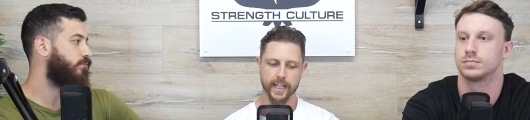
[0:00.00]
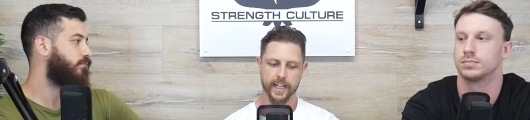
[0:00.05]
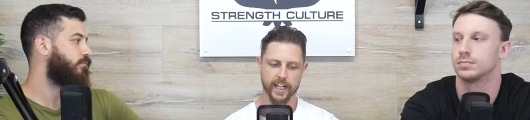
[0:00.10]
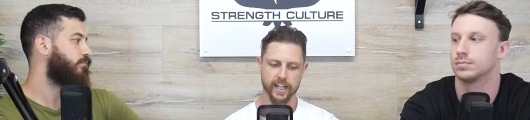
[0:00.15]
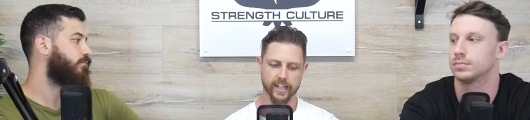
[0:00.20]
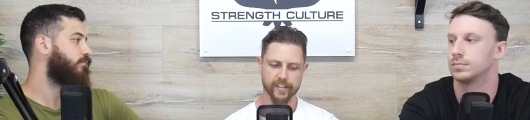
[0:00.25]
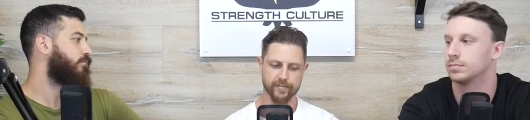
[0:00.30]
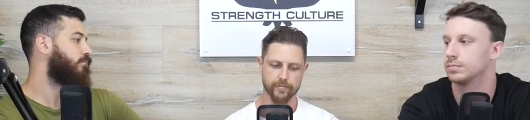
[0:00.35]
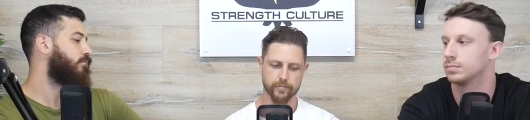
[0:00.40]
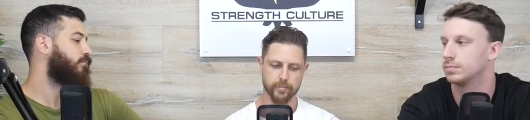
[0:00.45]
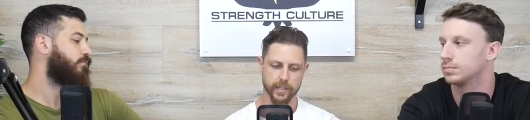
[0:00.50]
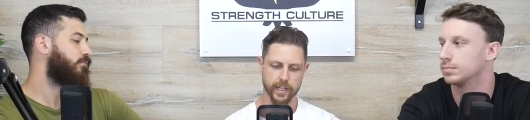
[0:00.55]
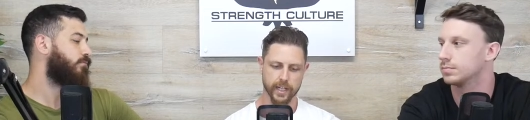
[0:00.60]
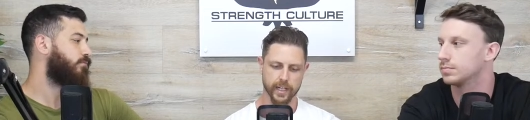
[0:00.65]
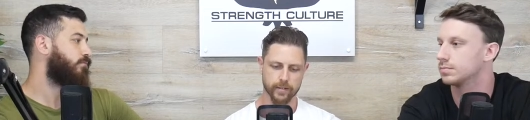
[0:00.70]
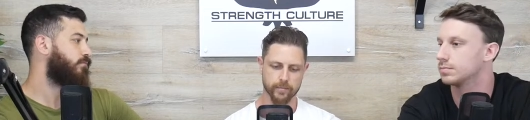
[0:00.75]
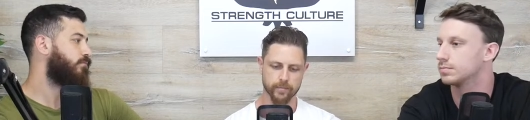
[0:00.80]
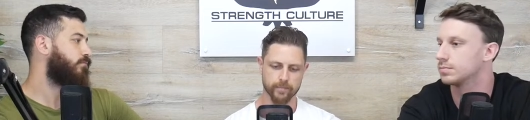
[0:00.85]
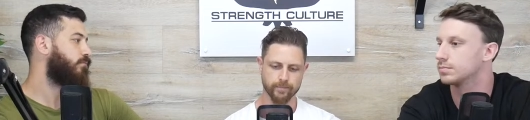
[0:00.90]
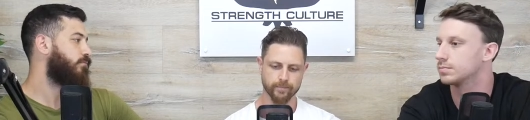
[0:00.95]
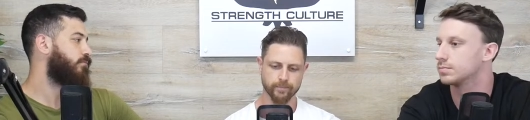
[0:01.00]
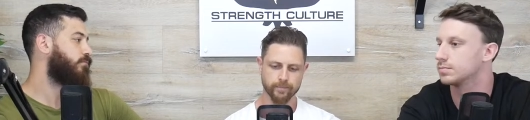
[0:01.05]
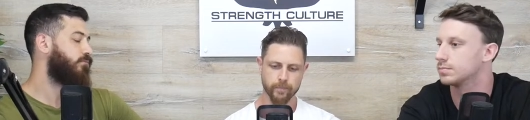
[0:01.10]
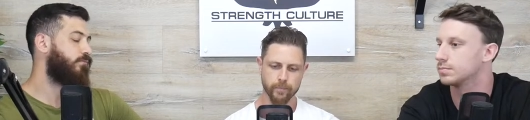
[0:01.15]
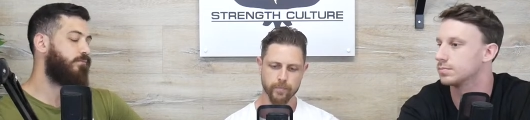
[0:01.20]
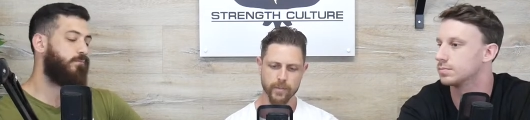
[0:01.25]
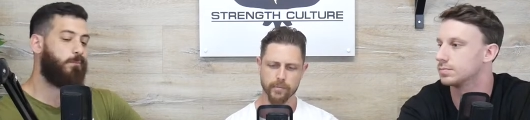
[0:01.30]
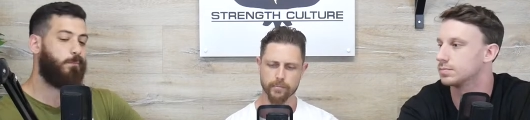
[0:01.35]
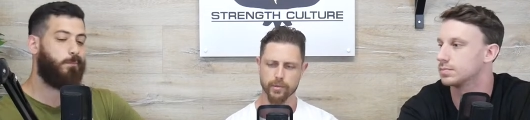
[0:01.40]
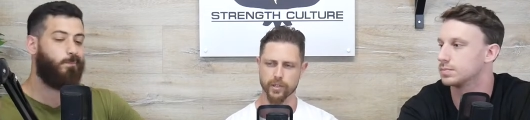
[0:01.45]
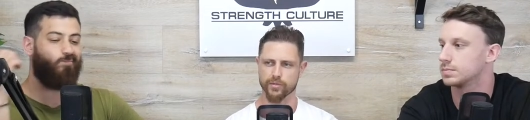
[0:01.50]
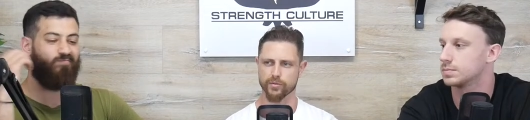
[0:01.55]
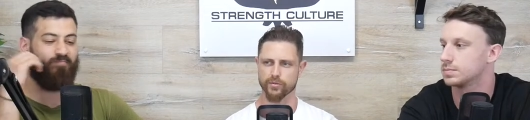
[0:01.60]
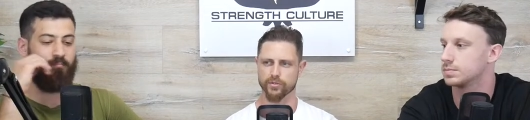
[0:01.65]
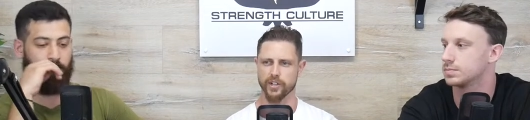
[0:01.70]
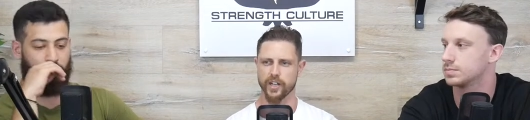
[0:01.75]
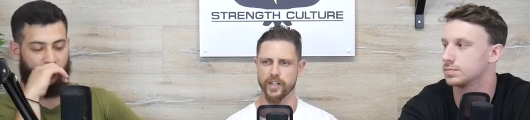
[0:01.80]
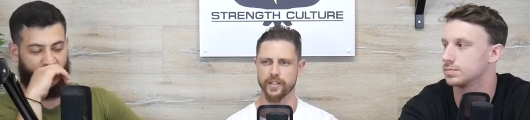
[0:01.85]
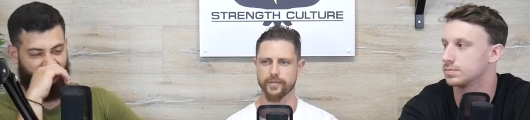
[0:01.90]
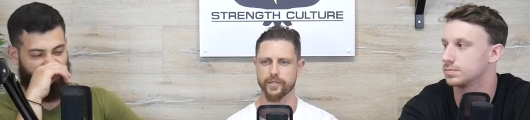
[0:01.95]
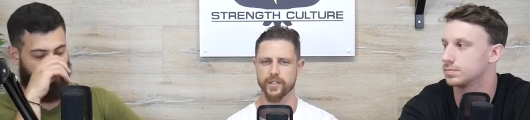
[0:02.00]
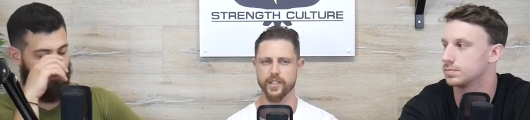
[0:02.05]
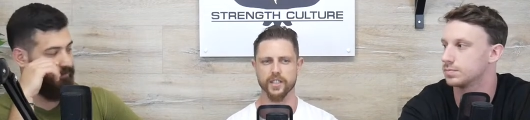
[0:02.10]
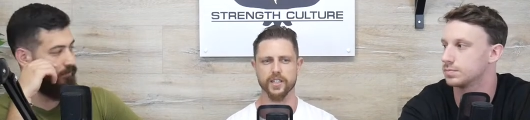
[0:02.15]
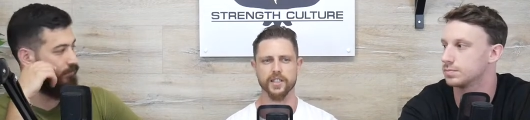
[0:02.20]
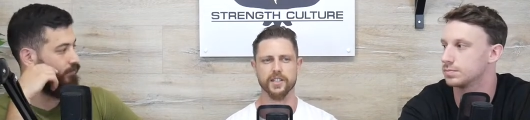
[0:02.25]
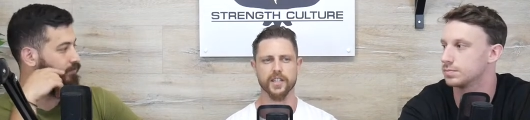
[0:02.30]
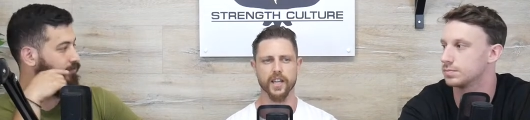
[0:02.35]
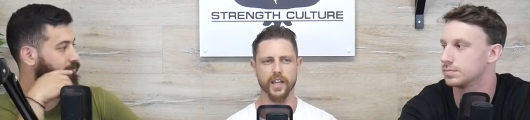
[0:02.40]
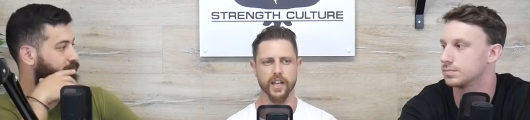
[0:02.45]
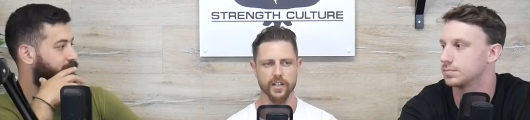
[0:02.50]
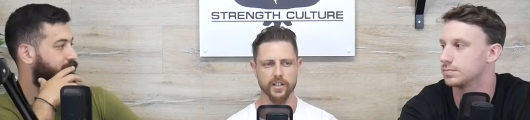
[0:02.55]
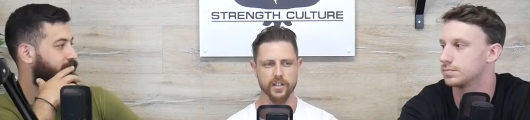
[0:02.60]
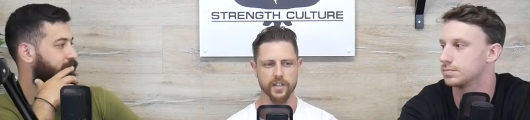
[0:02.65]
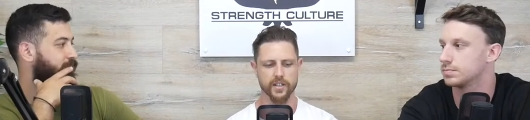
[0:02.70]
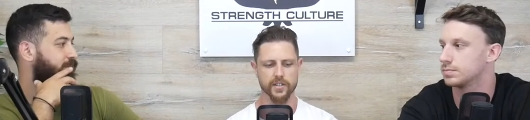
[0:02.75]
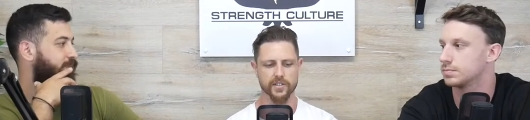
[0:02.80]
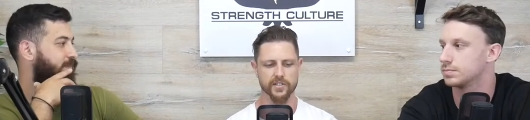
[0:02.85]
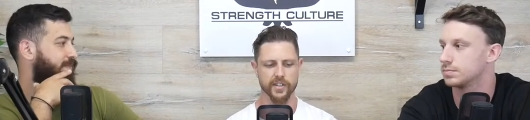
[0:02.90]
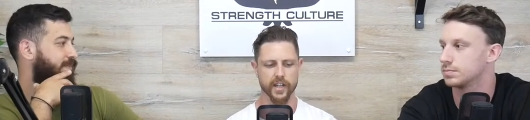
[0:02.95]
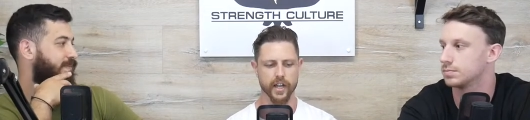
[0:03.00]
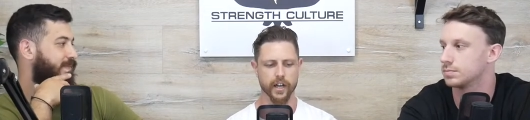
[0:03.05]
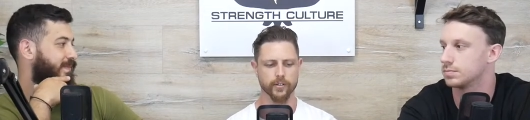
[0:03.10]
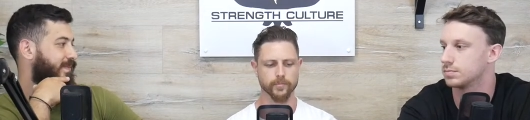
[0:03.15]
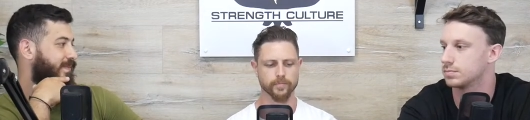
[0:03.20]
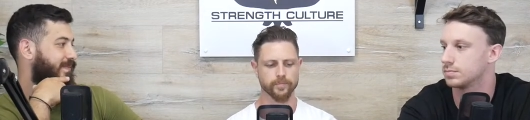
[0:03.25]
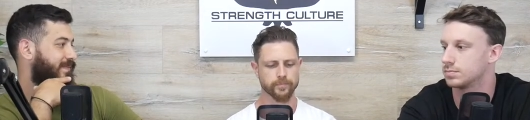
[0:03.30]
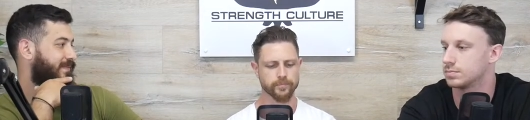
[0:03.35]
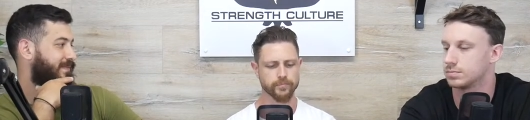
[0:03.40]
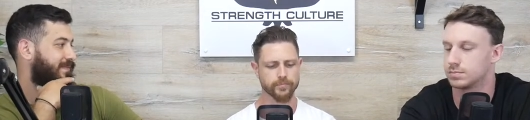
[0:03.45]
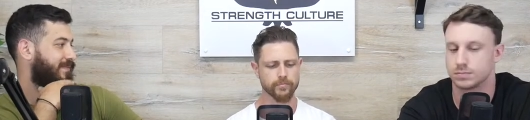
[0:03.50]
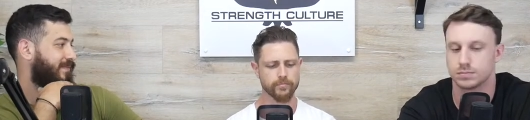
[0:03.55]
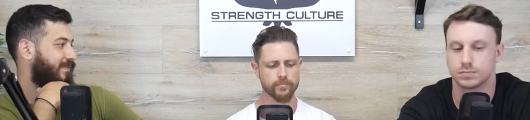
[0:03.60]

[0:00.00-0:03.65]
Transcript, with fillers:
Speaker 1: I've been personal training for nearly 10 years now.